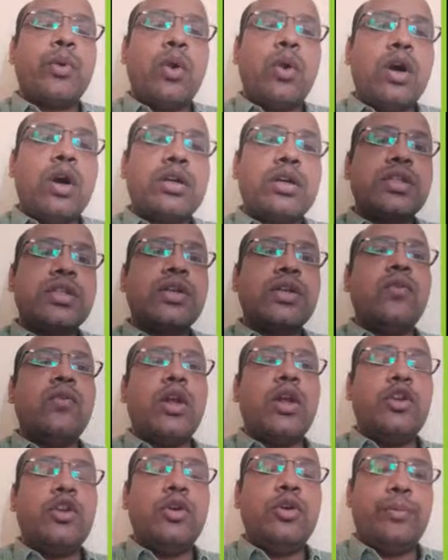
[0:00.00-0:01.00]

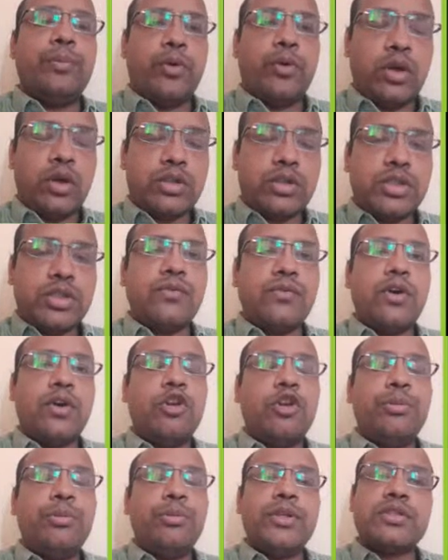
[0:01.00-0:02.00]
production
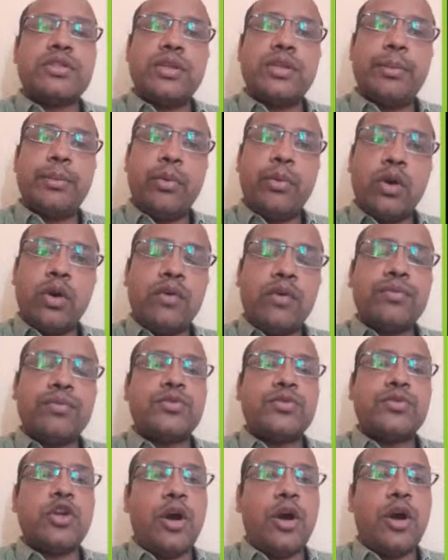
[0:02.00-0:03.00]
volume is number
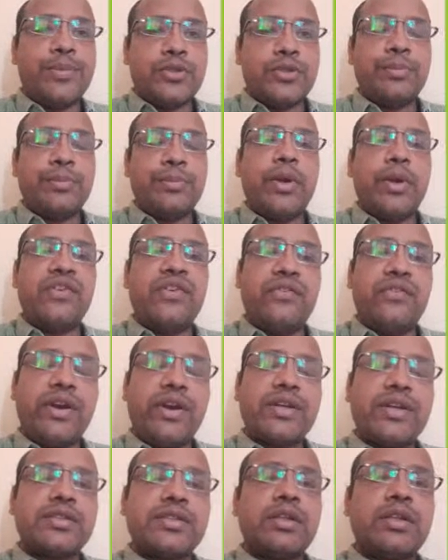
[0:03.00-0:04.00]
of jobs
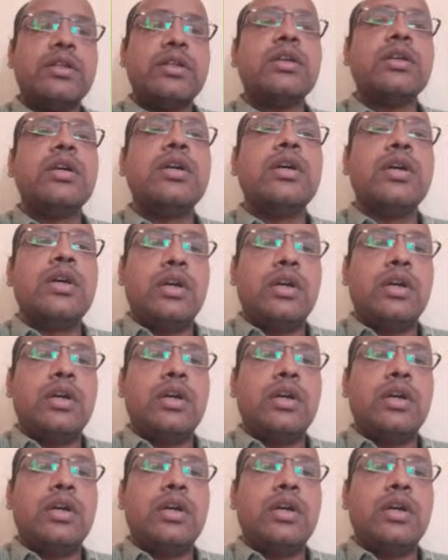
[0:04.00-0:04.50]
manufactured